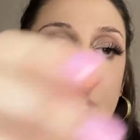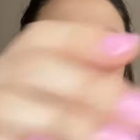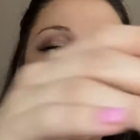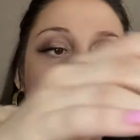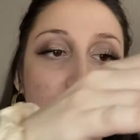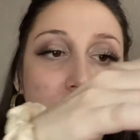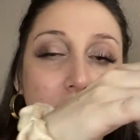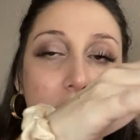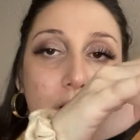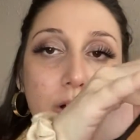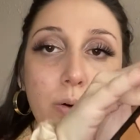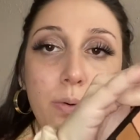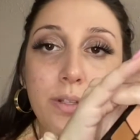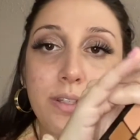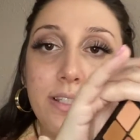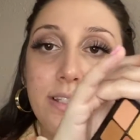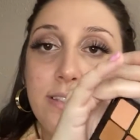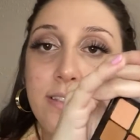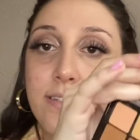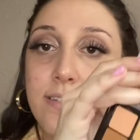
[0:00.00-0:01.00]
So
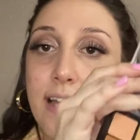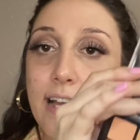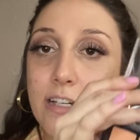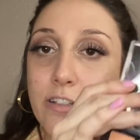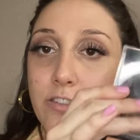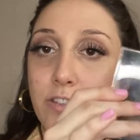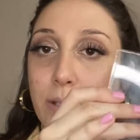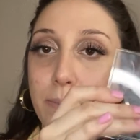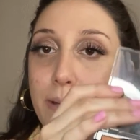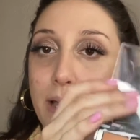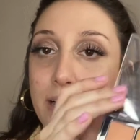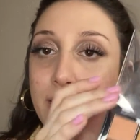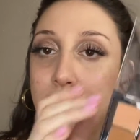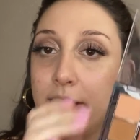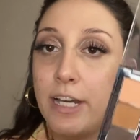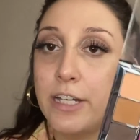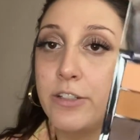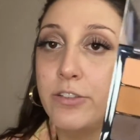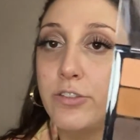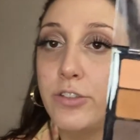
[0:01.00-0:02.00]
this is actually a palette
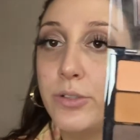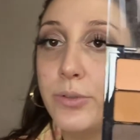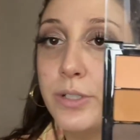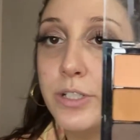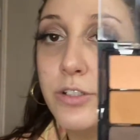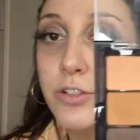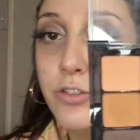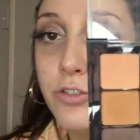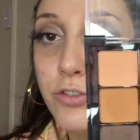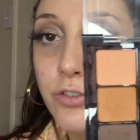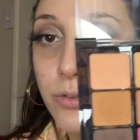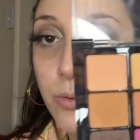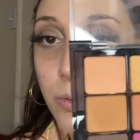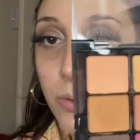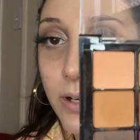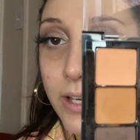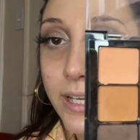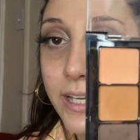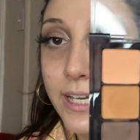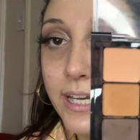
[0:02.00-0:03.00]
I do
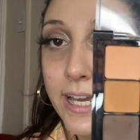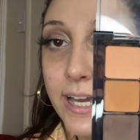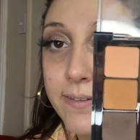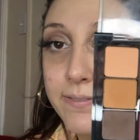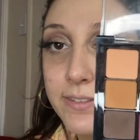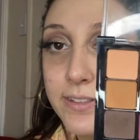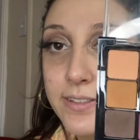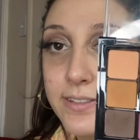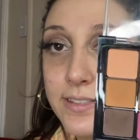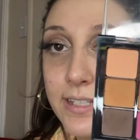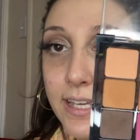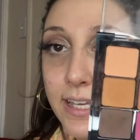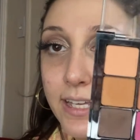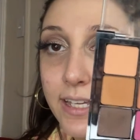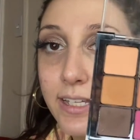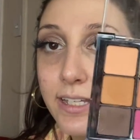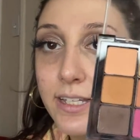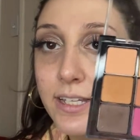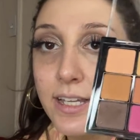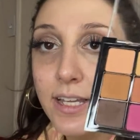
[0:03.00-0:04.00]
enjoy, I have to
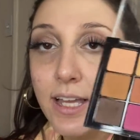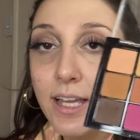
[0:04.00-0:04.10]
say.